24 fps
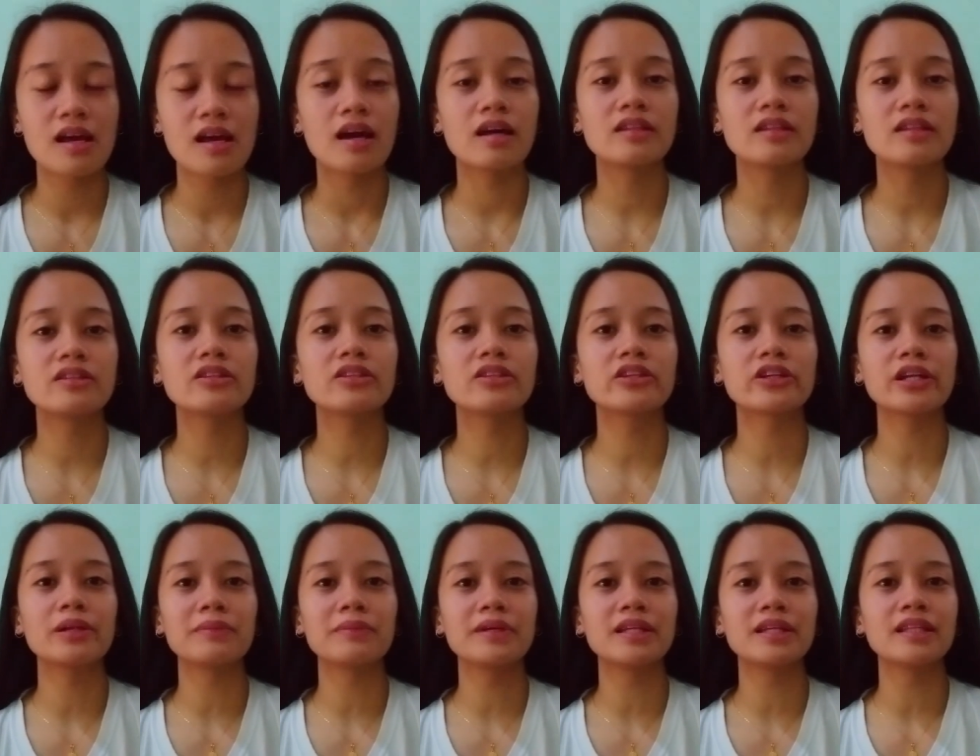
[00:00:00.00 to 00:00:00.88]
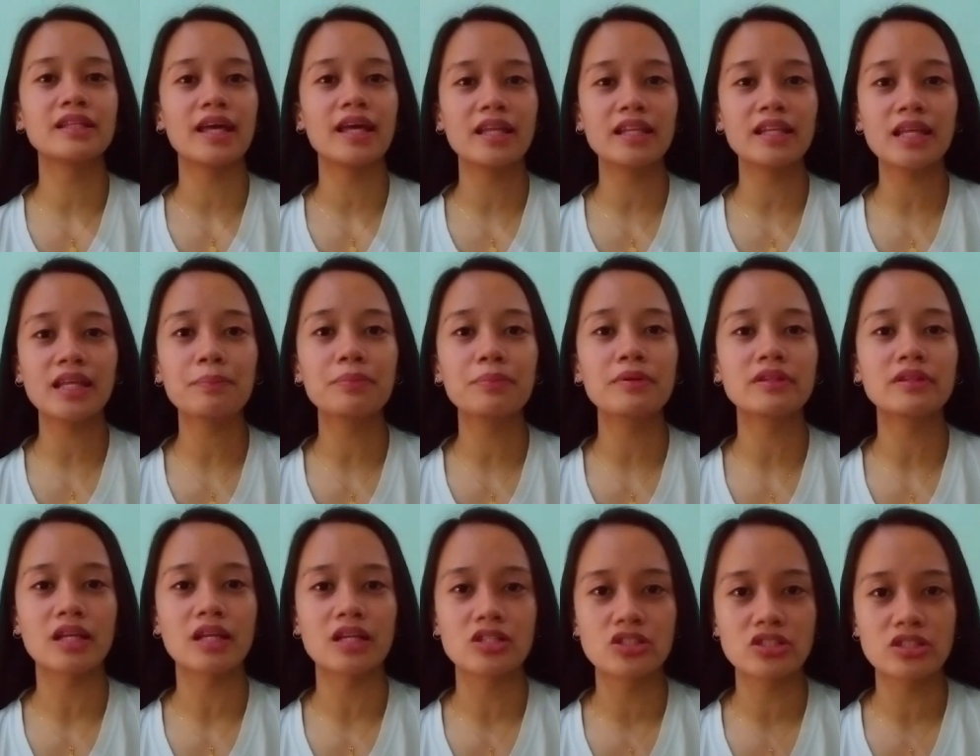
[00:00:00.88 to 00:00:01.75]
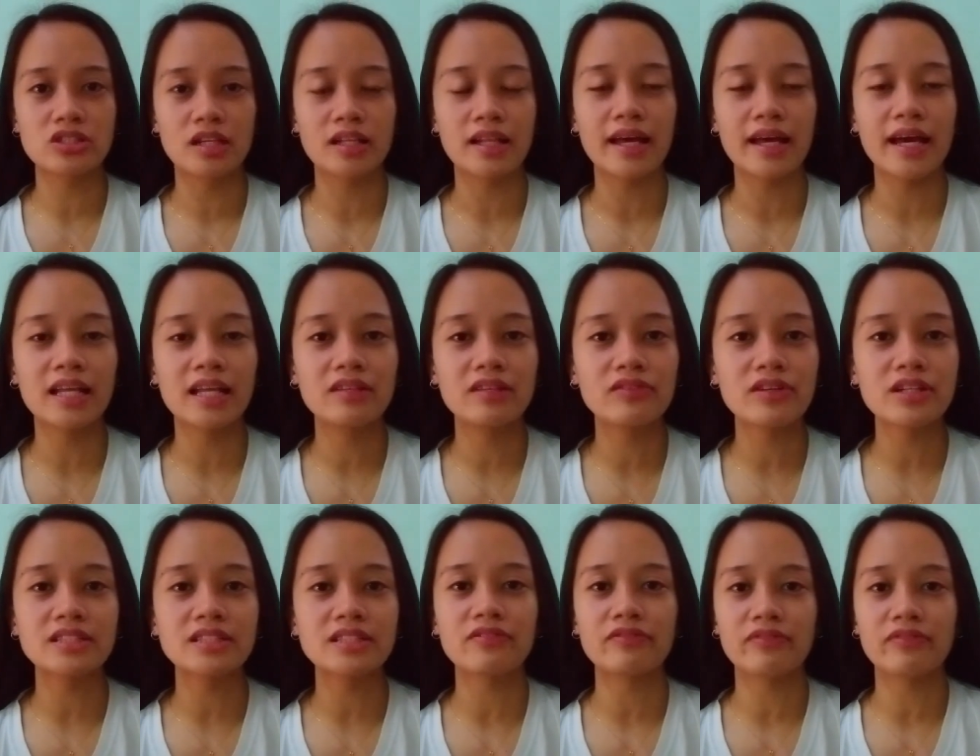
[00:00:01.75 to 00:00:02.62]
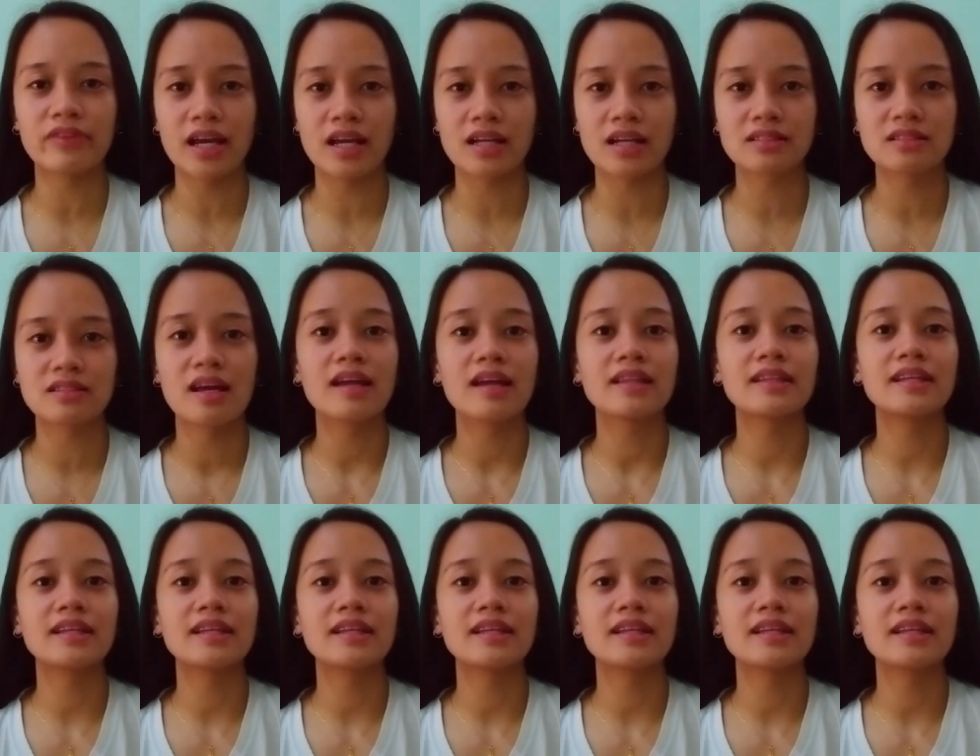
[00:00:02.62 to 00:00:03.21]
and determine any potential adverse effects